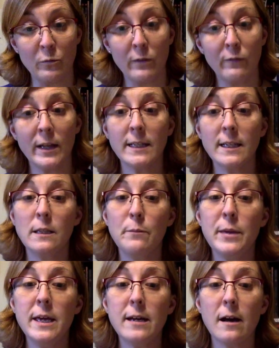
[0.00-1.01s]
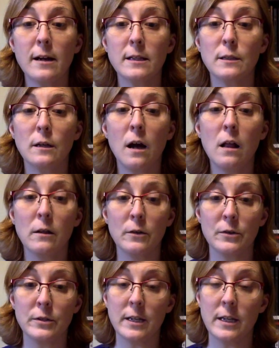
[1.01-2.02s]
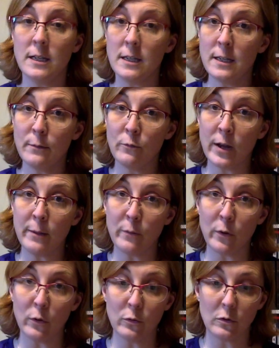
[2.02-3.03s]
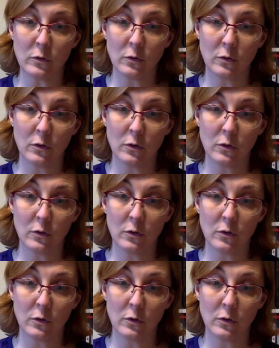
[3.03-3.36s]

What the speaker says: reflected the peacock's colors in dim rainbows.